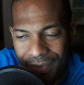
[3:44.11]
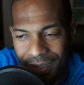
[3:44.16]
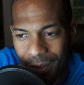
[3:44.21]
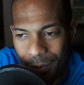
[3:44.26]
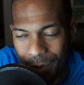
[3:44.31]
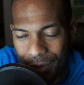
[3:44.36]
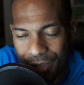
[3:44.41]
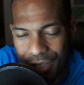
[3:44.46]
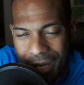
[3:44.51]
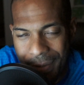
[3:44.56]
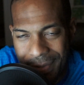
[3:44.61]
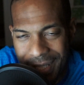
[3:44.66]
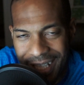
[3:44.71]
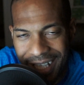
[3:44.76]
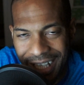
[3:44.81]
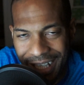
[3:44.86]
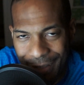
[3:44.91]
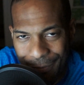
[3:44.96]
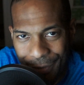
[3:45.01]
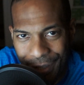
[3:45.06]
with James City
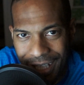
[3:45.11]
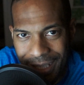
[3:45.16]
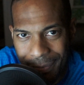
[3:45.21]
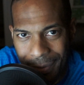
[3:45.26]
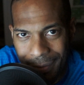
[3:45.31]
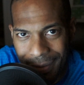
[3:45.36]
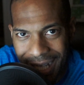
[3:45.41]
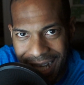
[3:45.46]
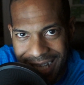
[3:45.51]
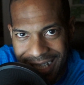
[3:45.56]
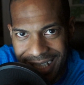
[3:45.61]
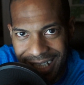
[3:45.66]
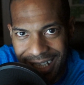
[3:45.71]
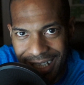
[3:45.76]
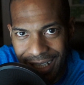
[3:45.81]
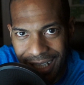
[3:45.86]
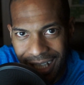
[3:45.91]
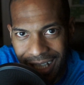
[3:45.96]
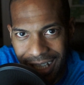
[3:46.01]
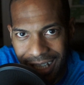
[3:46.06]
County Fire Department as
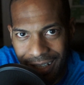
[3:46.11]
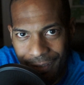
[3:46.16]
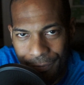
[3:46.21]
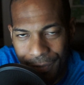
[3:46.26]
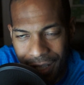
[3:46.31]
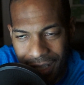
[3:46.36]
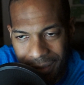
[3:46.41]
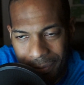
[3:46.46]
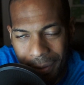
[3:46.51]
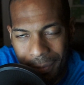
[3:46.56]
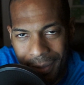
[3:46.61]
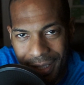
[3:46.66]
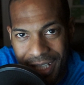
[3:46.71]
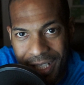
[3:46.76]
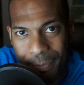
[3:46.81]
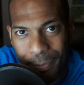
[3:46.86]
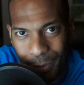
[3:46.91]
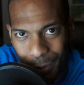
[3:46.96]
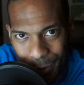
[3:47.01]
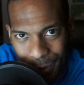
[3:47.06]
a fire department
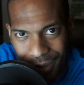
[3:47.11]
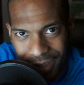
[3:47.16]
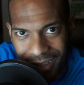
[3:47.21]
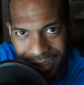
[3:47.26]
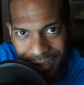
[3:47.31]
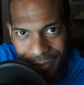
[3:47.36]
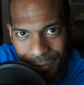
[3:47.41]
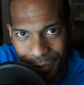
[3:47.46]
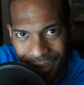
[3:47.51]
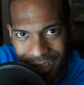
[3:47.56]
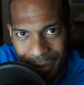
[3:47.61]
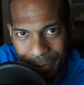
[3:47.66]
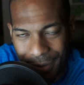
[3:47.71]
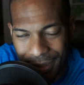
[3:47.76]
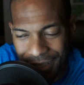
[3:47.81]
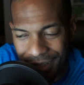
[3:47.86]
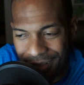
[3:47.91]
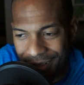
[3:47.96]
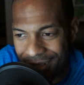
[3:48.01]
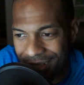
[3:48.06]
explorer for a couple of
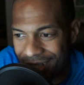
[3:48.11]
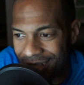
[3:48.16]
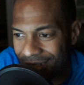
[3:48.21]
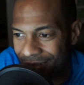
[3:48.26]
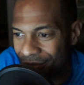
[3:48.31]
years,